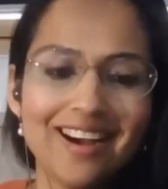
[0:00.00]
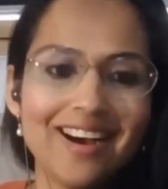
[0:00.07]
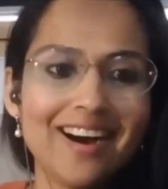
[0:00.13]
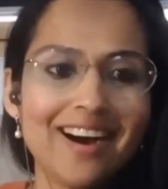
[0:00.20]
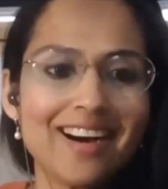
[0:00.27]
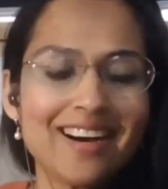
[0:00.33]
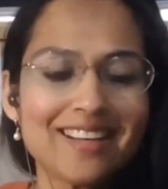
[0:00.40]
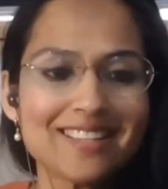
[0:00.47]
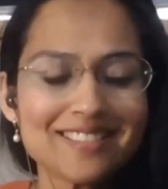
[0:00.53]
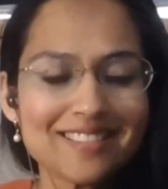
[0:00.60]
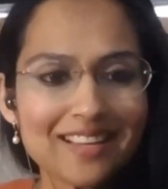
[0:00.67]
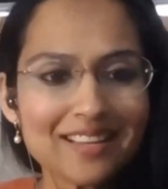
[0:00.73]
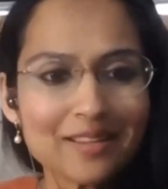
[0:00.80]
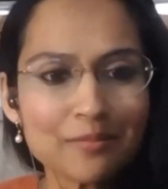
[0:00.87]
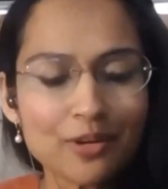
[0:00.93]
The
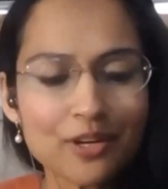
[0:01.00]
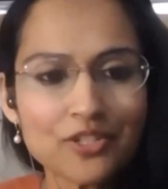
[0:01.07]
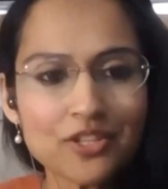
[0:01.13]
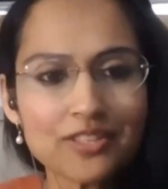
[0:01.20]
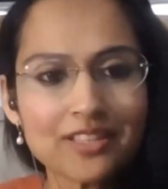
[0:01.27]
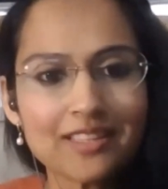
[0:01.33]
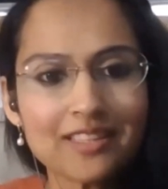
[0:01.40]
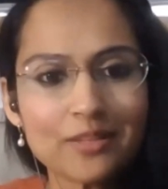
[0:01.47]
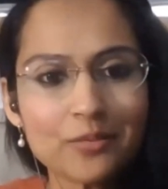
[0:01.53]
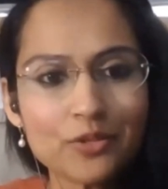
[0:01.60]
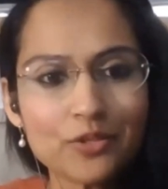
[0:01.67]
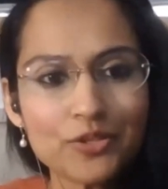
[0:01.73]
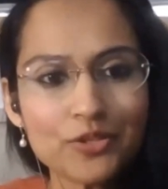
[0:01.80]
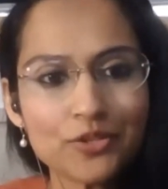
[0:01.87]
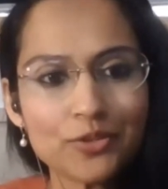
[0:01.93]
second project I did
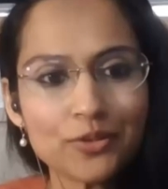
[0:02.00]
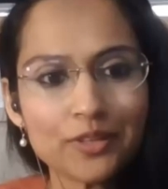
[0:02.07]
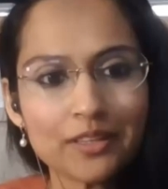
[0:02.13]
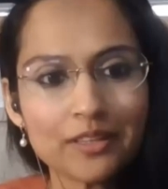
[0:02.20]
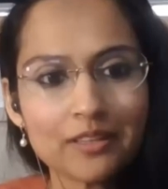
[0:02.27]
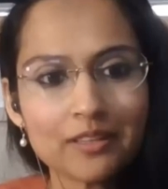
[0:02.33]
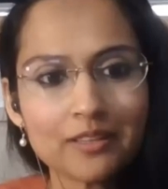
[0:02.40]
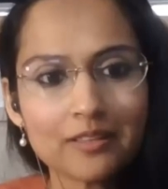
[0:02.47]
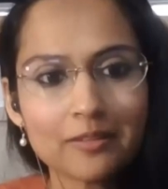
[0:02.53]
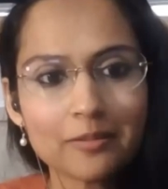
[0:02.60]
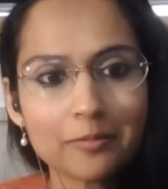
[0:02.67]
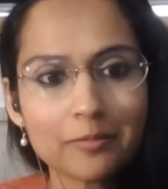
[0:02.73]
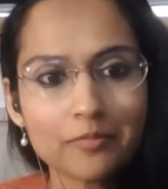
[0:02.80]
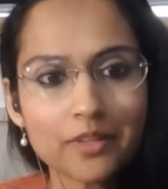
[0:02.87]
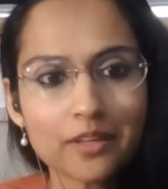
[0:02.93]
was during
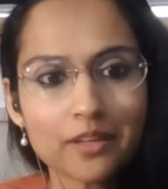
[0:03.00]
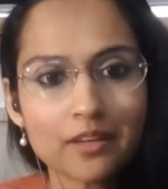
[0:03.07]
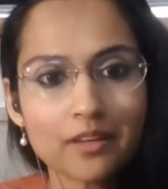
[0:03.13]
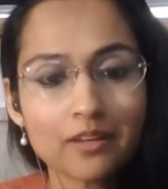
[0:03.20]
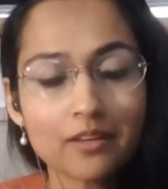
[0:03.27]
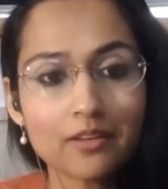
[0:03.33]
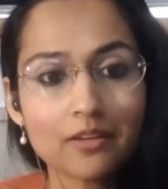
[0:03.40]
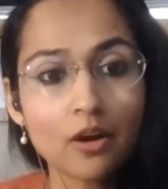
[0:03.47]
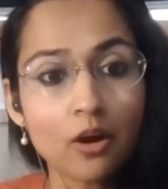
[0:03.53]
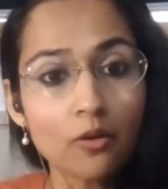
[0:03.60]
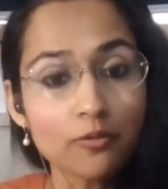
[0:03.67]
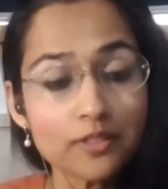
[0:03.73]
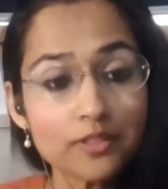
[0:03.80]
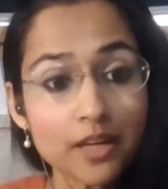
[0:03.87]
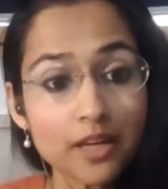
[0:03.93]

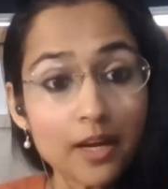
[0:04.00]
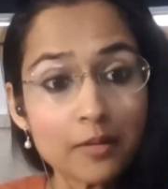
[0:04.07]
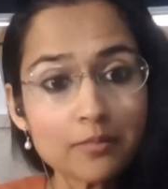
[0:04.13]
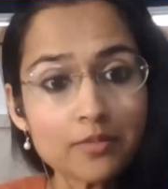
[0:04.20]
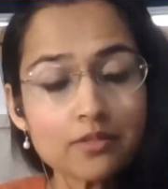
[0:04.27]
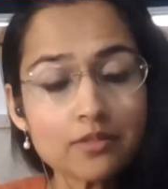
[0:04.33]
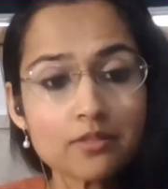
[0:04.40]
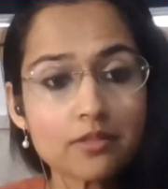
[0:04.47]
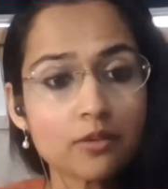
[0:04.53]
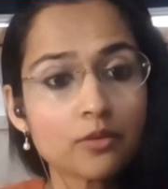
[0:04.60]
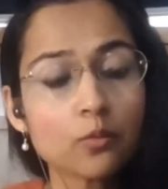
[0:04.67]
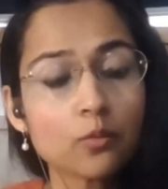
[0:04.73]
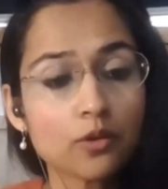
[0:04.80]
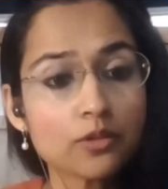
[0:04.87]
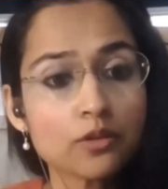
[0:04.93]
COVID times. So it
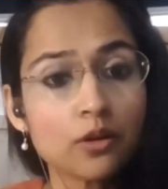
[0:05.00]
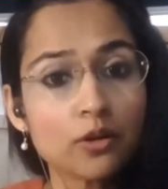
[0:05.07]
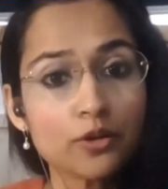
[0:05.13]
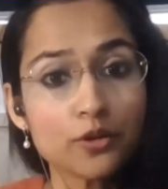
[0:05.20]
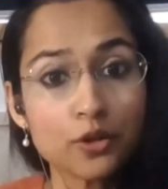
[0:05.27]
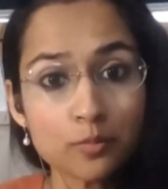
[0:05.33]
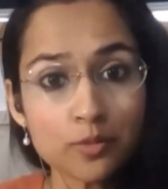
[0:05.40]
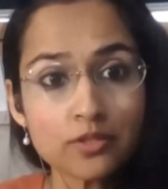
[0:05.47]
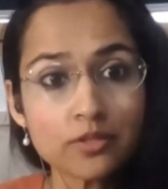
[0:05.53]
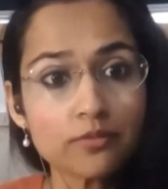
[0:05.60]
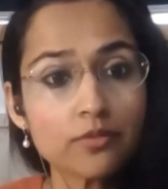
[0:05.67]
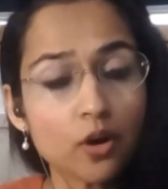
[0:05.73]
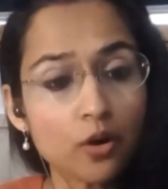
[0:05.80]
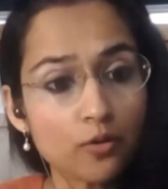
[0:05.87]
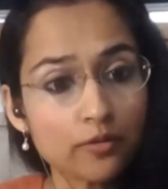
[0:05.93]
was called Humans of
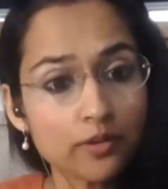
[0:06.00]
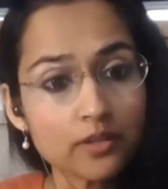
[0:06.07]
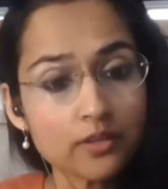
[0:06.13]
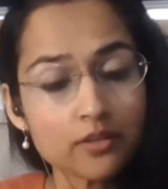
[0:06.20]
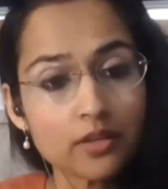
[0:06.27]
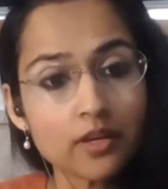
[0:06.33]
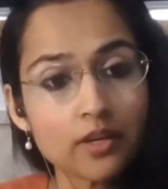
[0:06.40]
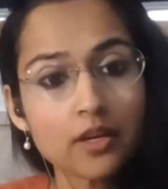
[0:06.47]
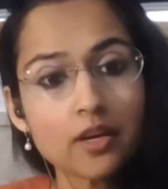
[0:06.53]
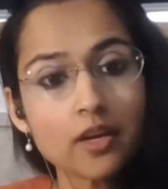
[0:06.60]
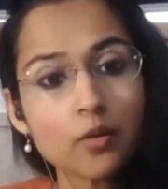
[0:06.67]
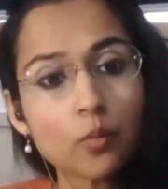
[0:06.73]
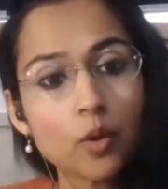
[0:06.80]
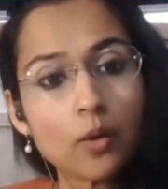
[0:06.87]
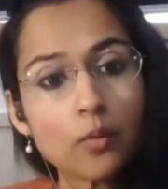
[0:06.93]
COVID,
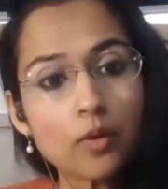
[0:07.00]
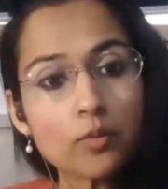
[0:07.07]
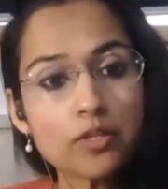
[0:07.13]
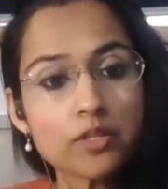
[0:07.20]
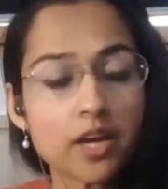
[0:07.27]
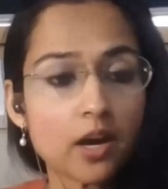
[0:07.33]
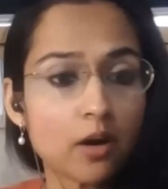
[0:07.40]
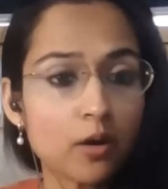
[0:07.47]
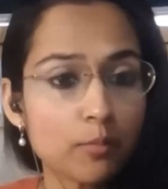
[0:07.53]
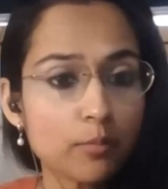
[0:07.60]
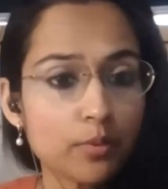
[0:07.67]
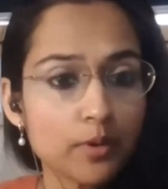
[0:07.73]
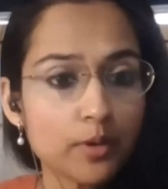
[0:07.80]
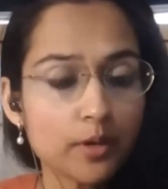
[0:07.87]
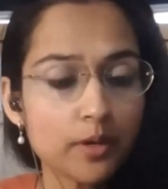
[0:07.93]
where we would help
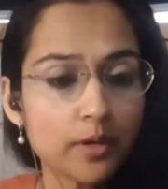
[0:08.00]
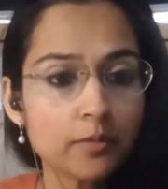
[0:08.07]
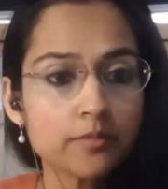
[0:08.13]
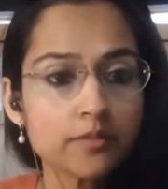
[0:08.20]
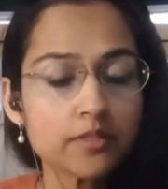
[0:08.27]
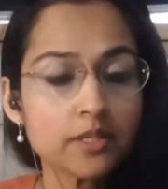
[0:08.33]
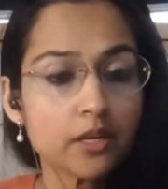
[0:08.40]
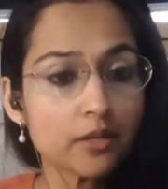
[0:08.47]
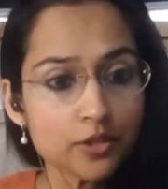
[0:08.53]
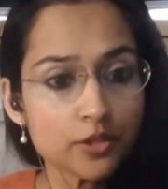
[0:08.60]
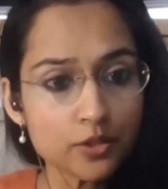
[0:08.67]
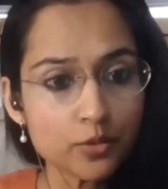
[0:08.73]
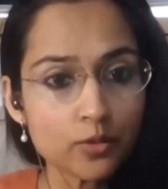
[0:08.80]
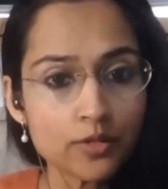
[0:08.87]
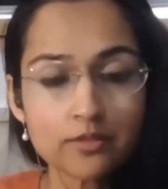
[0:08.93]
tell the
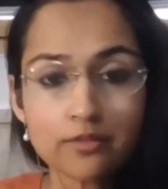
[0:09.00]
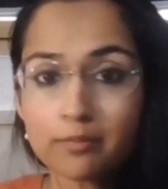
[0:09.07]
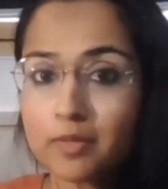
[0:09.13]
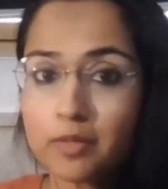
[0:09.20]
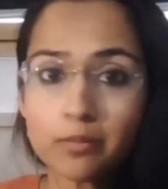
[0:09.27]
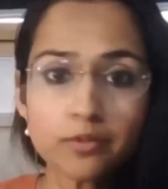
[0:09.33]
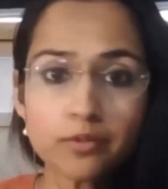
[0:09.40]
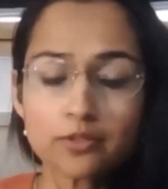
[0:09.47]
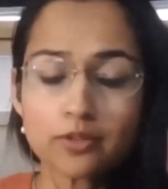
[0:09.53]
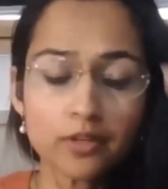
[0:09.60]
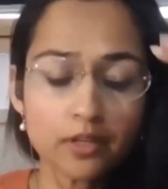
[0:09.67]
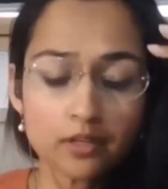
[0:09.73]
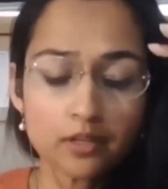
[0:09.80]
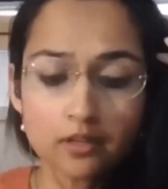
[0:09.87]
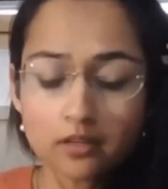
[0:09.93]
stories of people
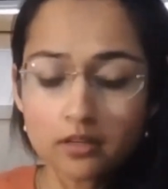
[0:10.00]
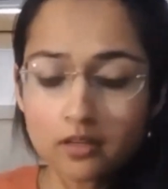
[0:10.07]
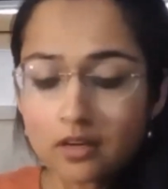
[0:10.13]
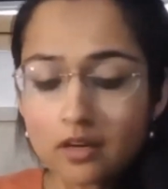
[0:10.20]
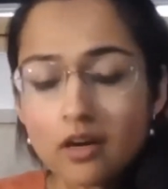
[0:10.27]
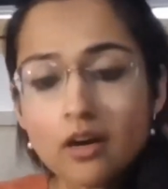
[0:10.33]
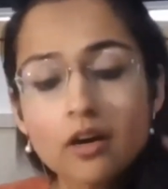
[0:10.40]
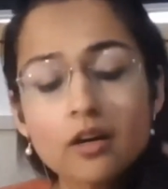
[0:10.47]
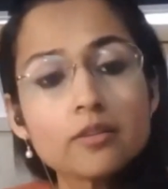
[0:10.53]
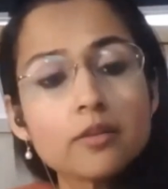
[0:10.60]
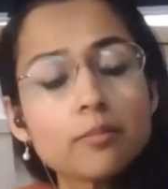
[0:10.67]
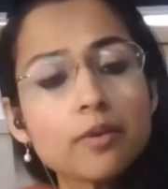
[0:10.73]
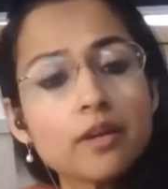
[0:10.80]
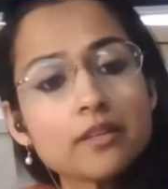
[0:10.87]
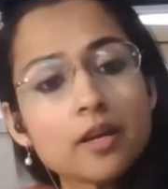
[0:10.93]
during the
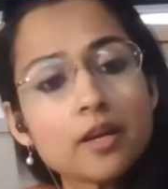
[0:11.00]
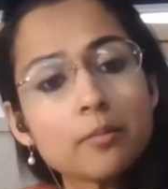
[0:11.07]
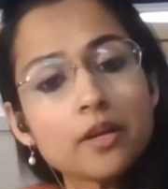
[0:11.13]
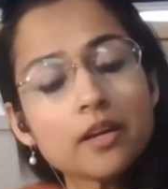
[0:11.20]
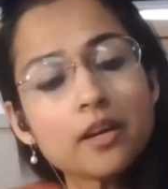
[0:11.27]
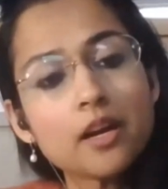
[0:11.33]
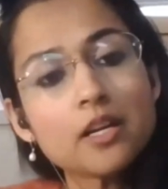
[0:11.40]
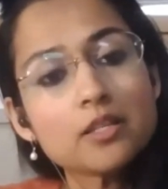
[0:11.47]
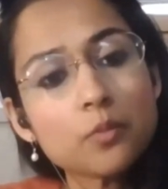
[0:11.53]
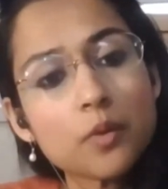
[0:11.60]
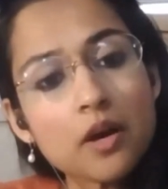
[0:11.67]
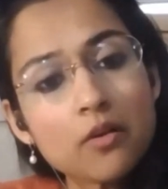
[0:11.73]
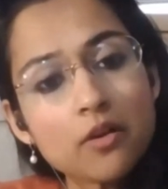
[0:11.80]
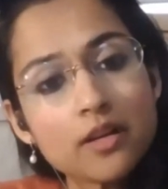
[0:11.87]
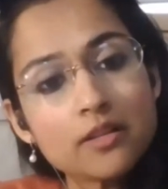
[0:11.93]
pandemic, as
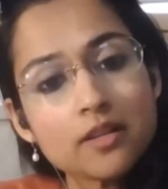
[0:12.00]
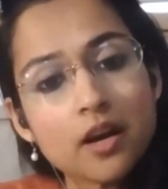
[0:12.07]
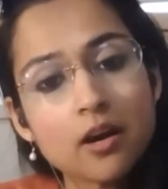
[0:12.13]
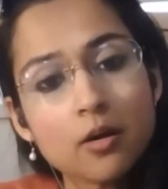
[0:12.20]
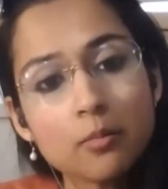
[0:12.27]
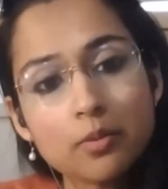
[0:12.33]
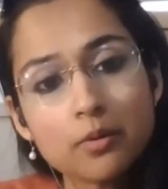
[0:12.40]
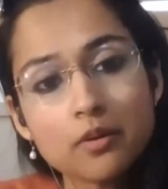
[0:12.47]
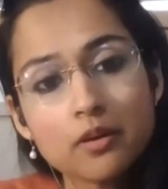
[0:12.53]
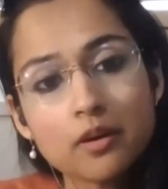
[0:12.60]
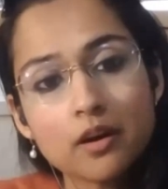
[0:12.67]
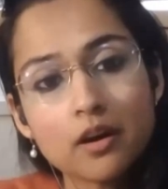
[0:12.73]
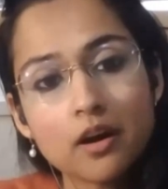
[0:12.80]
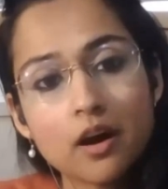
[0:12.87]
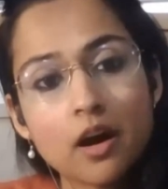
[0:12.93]
well as help
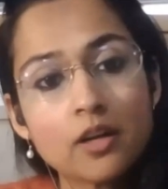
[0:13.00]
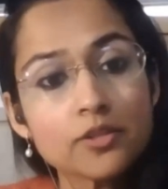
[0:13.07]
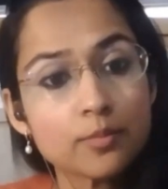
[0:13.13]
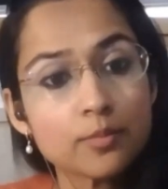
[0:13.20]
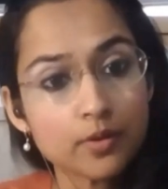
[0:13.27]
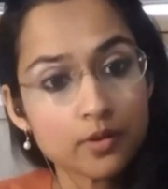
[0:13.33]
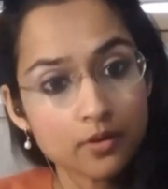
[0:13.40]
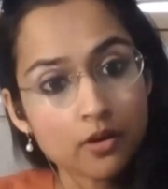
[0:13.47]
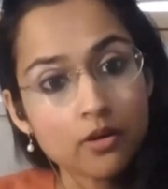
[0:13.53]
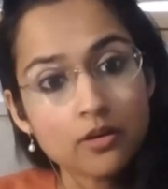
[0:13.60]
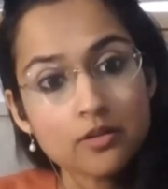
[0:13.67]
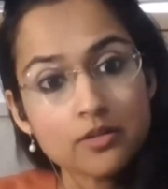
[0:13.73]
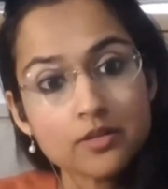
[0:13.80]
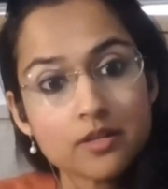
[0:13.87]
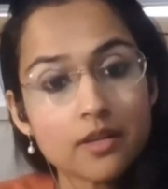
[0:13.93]

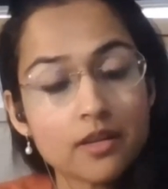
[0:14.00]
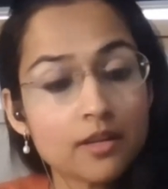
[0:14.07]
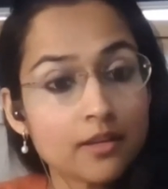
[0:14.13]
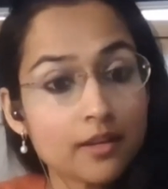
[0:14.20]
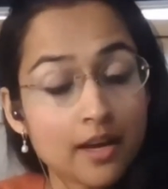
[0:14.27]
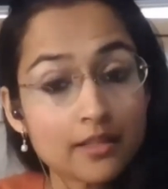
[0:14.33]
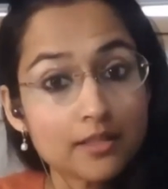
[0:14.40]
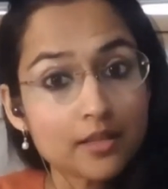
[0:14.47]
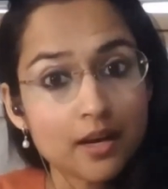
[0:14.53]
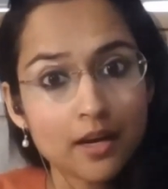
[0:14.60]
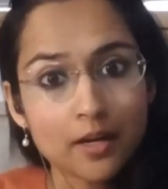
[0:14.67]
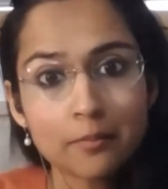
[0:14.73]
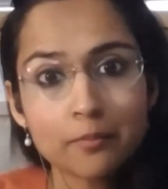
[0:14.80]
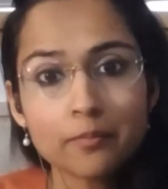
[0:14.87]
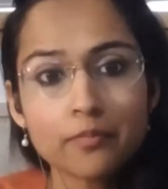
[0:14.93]
entrepreneurs in that
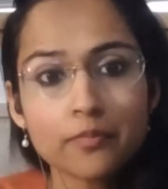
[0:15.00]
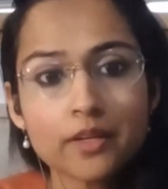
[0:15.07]
time